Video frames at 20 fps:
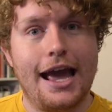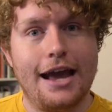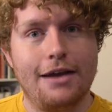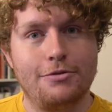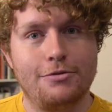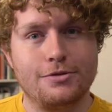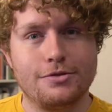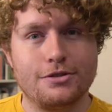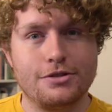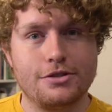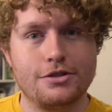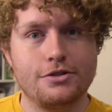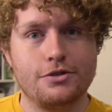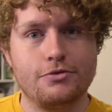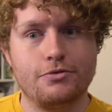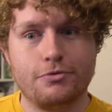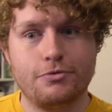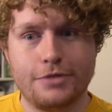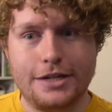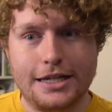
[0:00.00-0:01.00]
Eren's
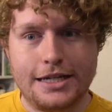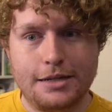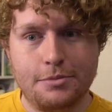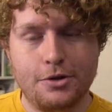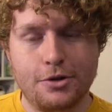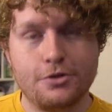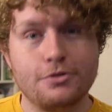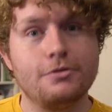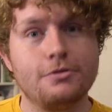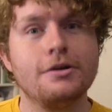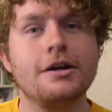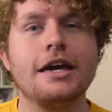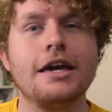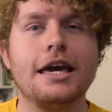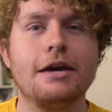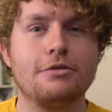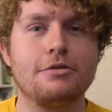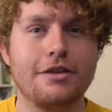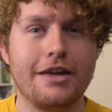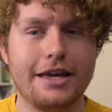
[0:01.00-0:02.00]
3D model.
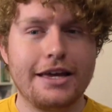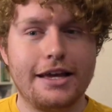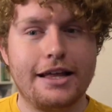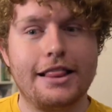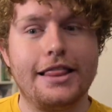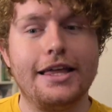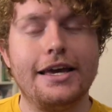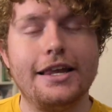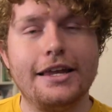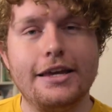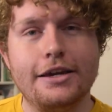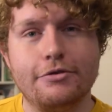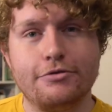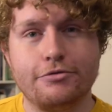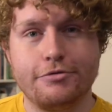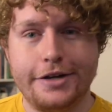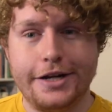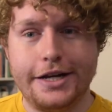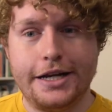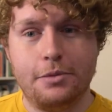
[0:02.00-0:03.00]
It was like clearly a
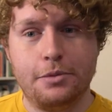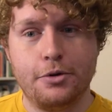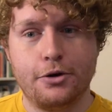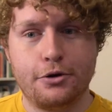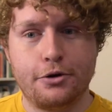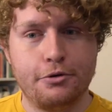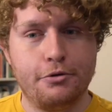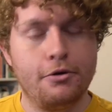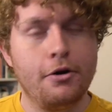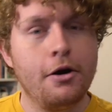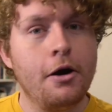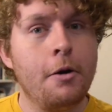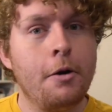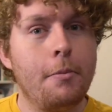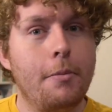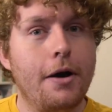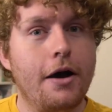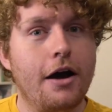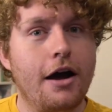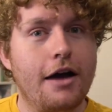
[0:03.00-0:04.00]
3D model,
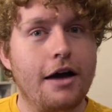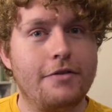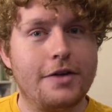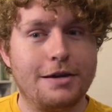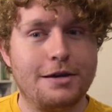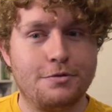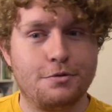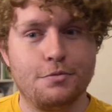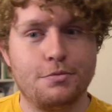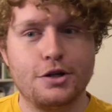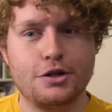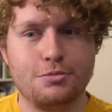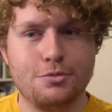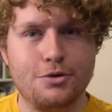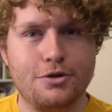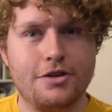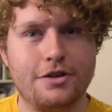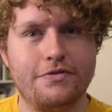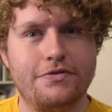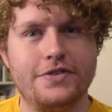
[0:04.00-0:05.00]
but I think it was much
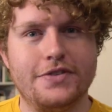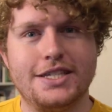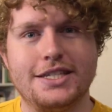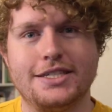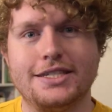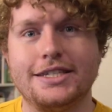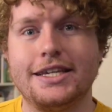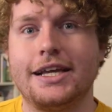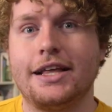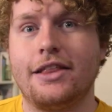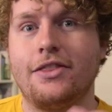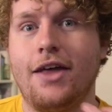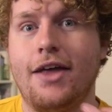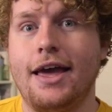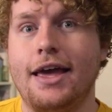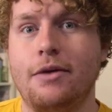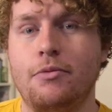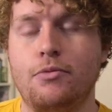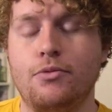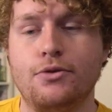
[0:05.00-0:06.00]
more convincing
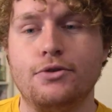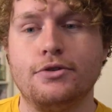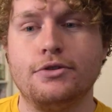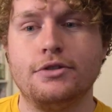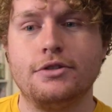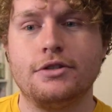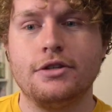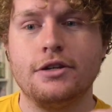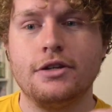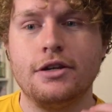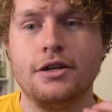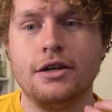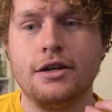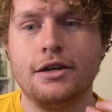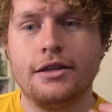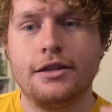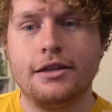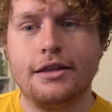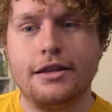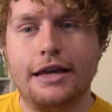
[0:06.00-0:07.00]
that it was,
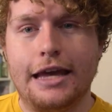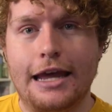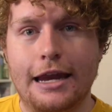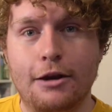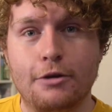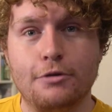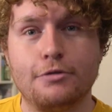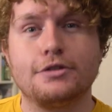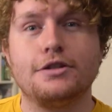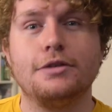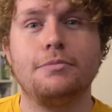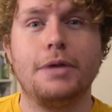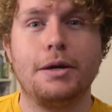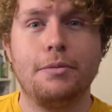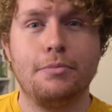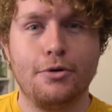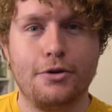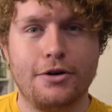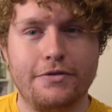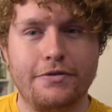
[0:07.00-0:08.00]
it looked a bit
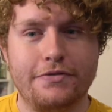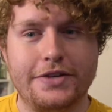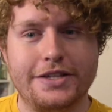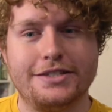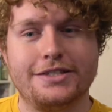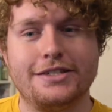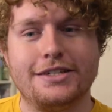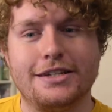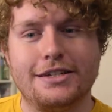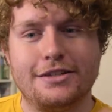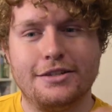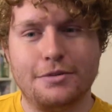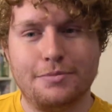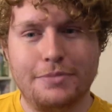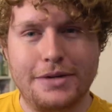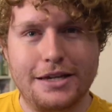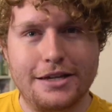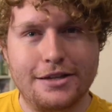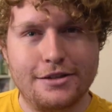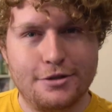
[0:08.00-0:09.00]
more convincing to
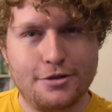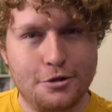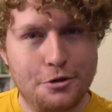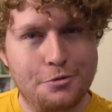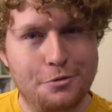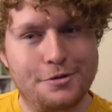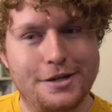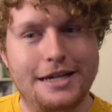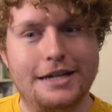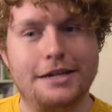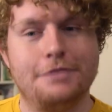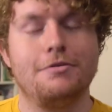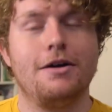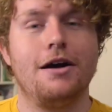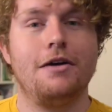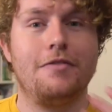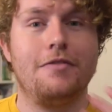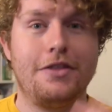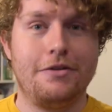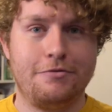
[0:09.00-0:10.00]
be 2D
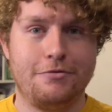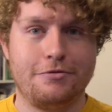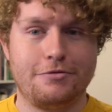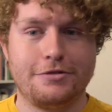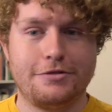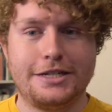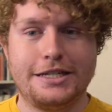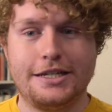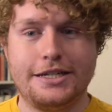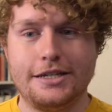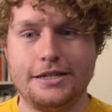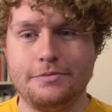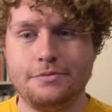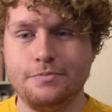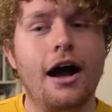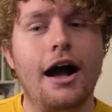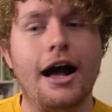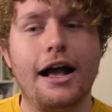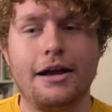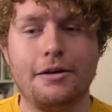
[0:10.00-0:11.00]
rather than 3D.
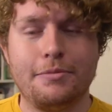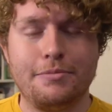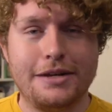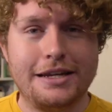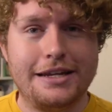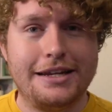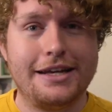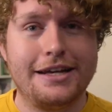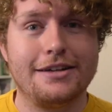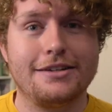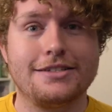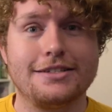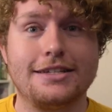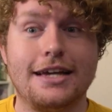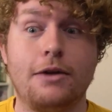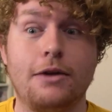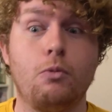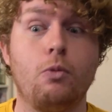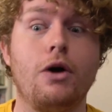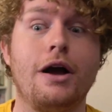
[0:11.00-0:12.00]
I completely
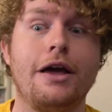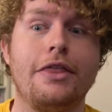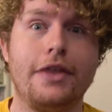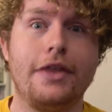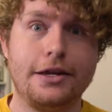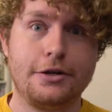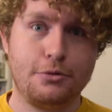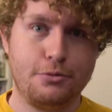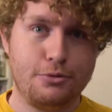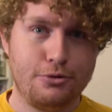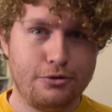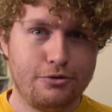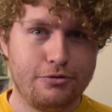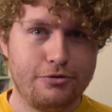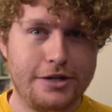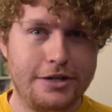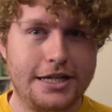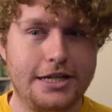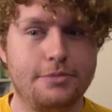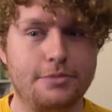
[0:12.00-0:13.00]
understand why they do all the
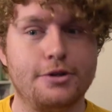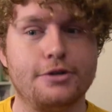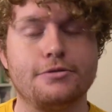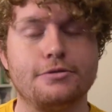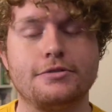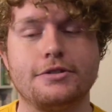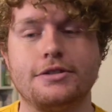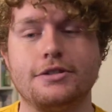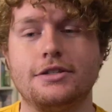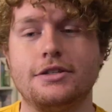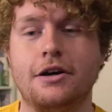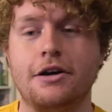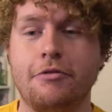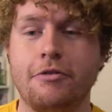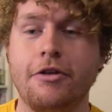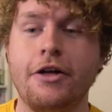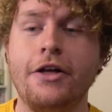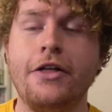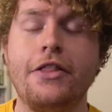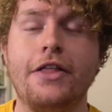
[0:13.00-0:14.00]
3D models and
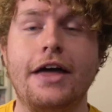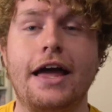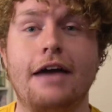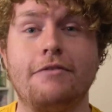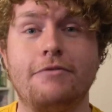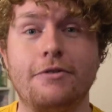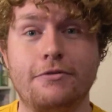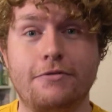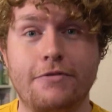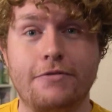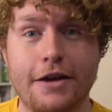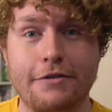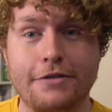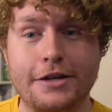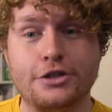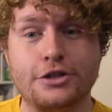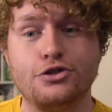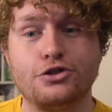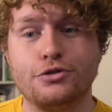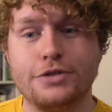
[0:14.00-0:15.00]
stuff. They have a
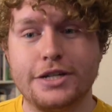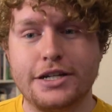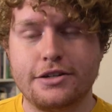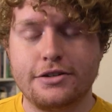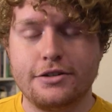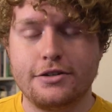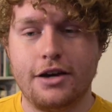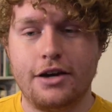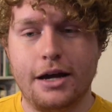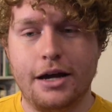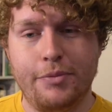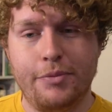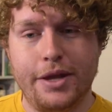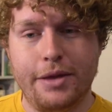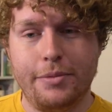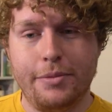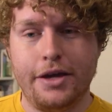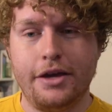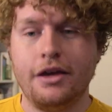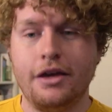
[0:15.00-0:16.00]
very strict time
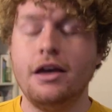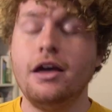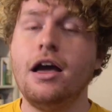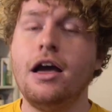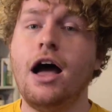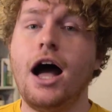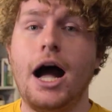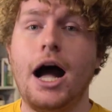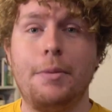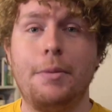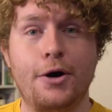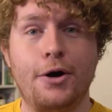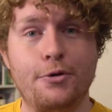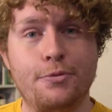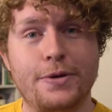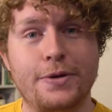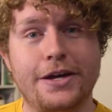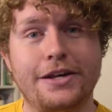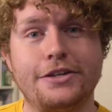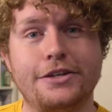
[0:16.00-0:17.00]
limit. I'm
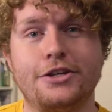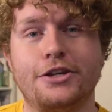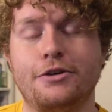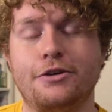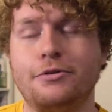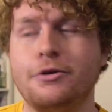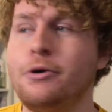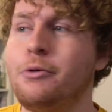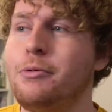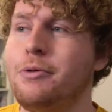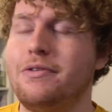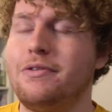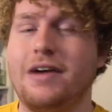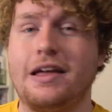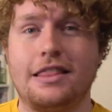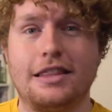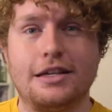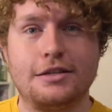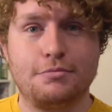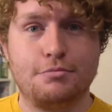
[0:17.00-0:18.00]
hoping, you know, we've
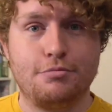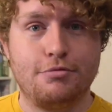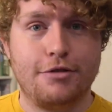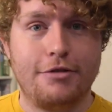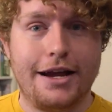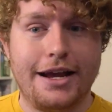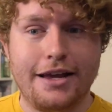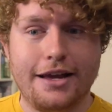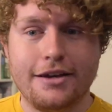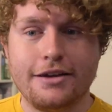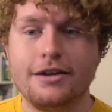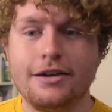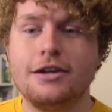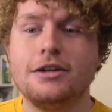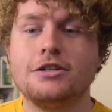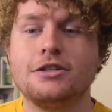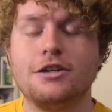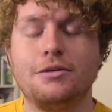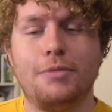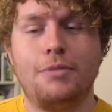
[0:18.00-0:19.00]
had this break,
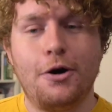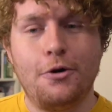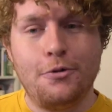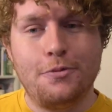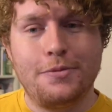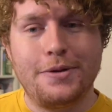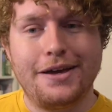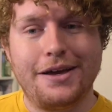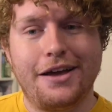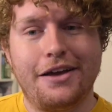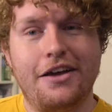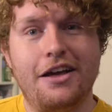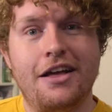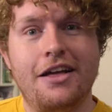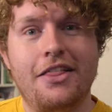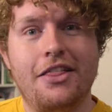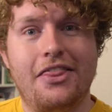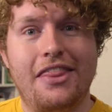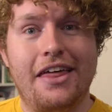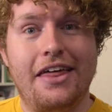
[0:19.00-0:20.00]
so I'm hoping
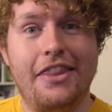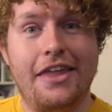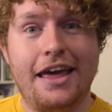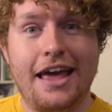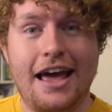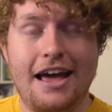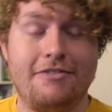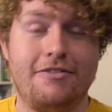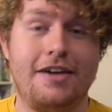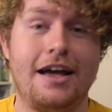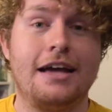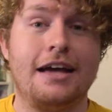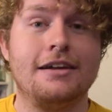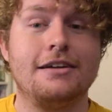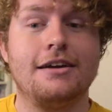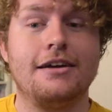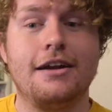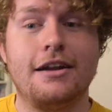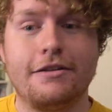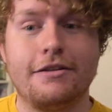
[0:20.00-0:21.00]
that they have
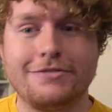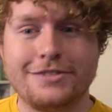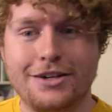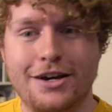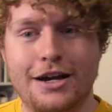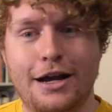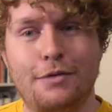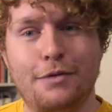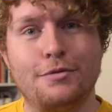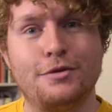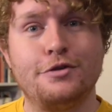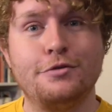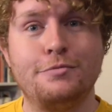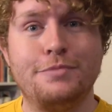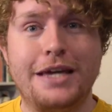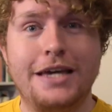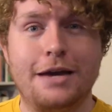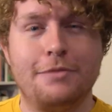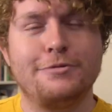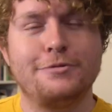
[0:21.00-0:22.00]
had enough time to
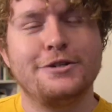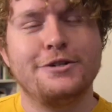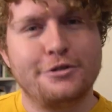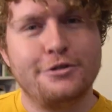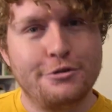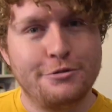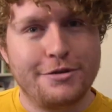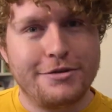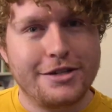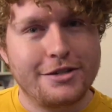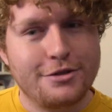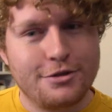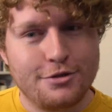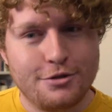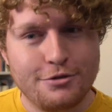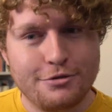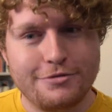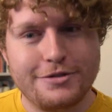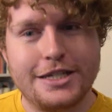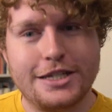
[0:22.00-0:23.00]
be able to do this
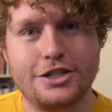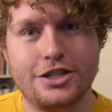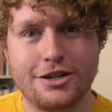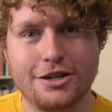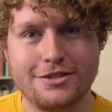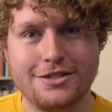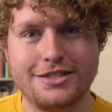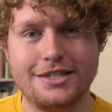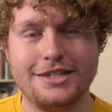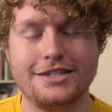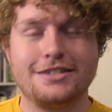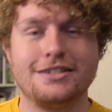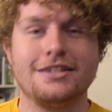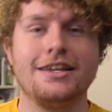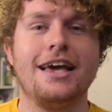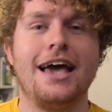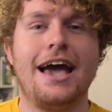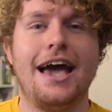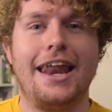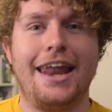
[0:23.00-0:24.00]
story justice
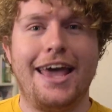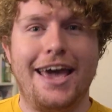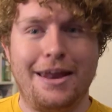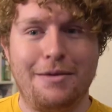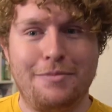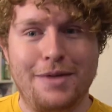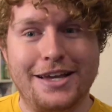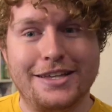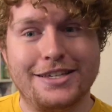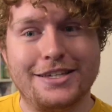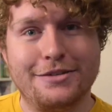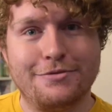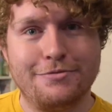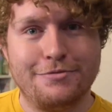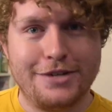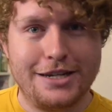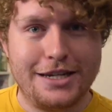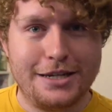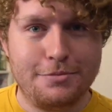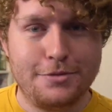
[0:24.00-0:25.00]
and animate it
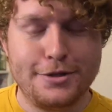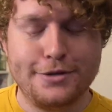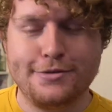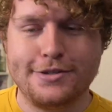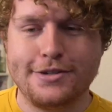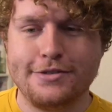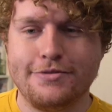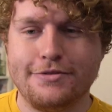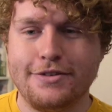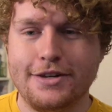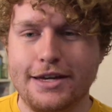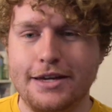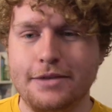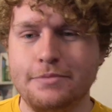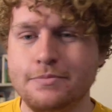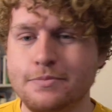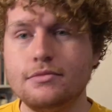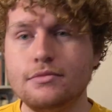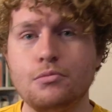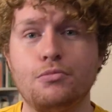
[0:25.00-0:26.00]
really
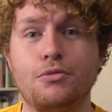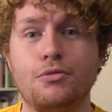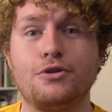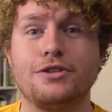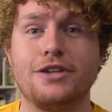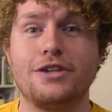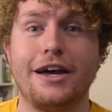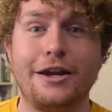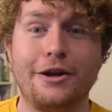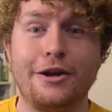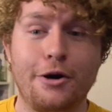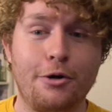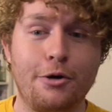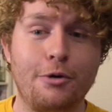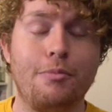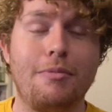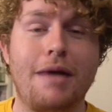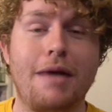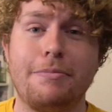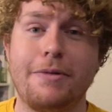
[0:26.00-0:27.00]
beautifully, because I know
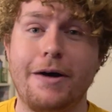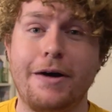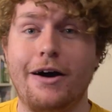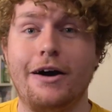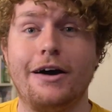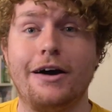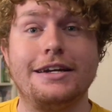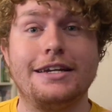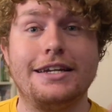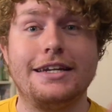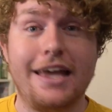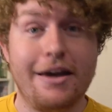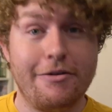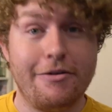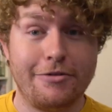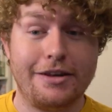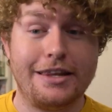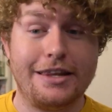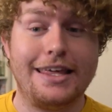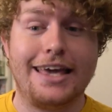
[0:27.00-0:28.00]
MAPPA are
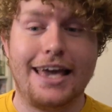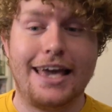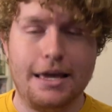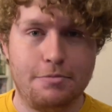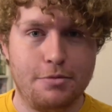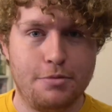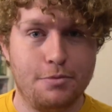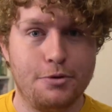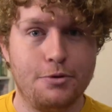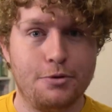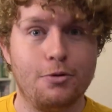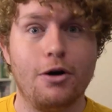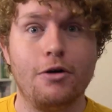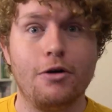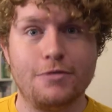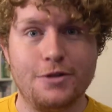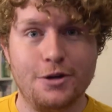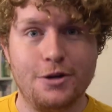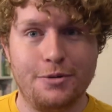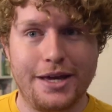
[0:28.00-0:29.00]
definitely capable
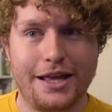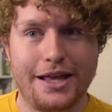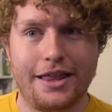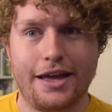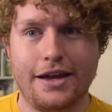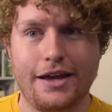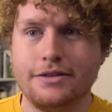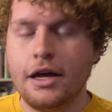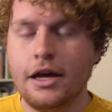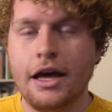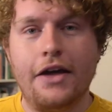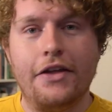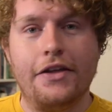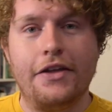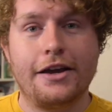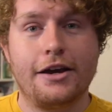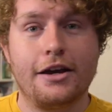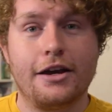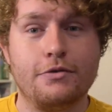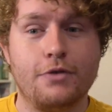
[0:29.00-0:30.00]
of doing that. And
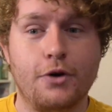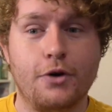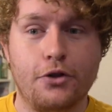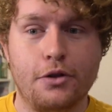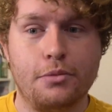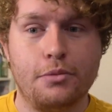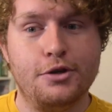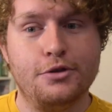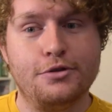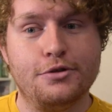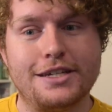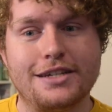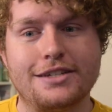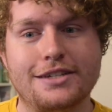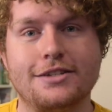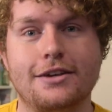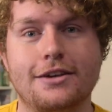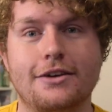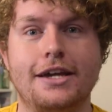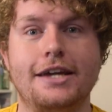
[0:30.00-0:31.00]
then kind of on the music
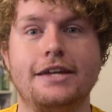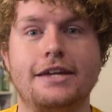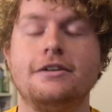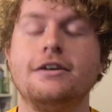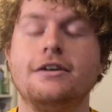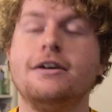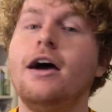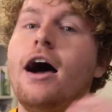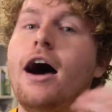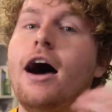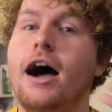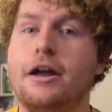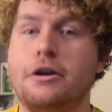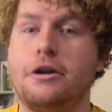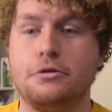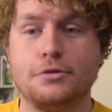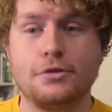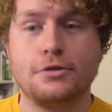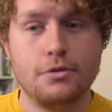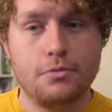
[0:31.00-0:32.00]
side, I
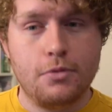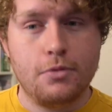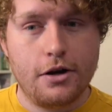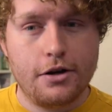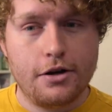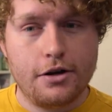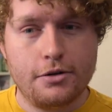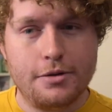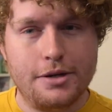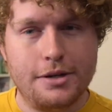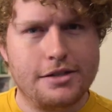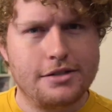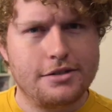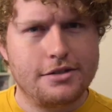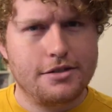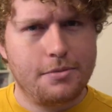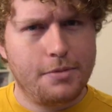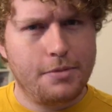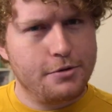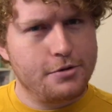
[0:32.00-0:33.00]
know Sawano is
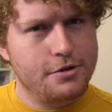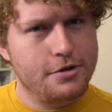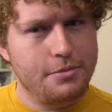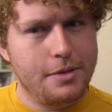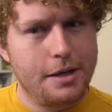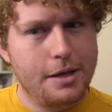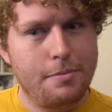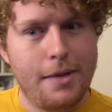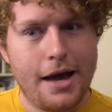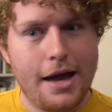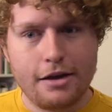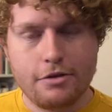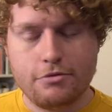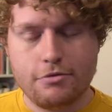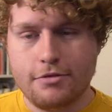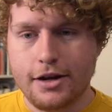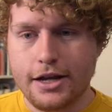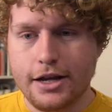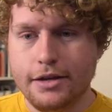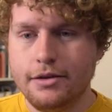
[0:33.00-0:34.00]
supposed to be back,
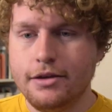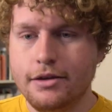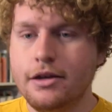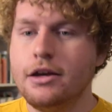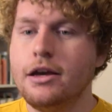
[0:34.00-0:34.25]
right?